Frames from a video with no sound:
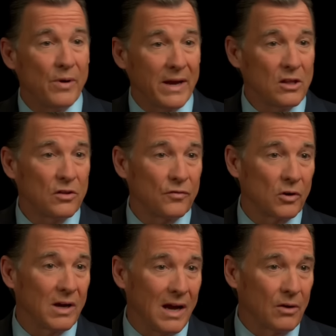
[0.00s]
race
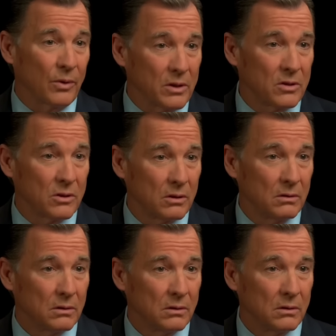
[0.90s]
for Congress,
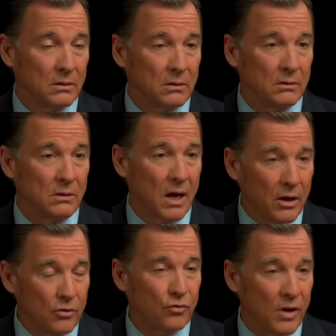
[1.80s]

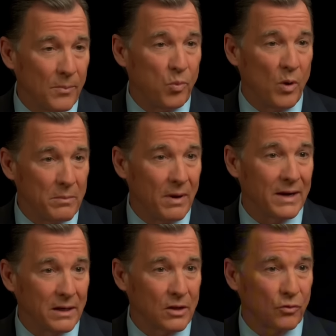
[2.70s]
Donald Trump won my
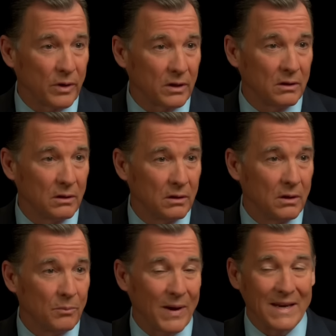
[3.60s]
district
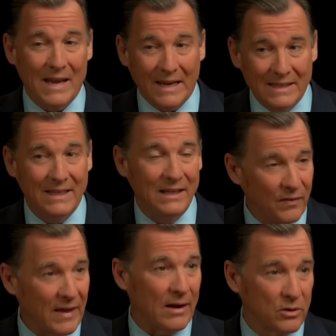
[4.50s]
by
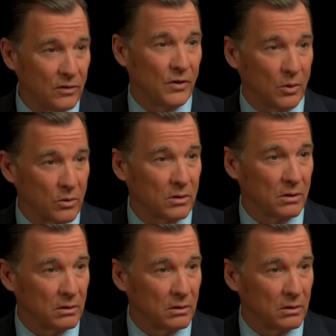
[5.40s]
19,000 votes.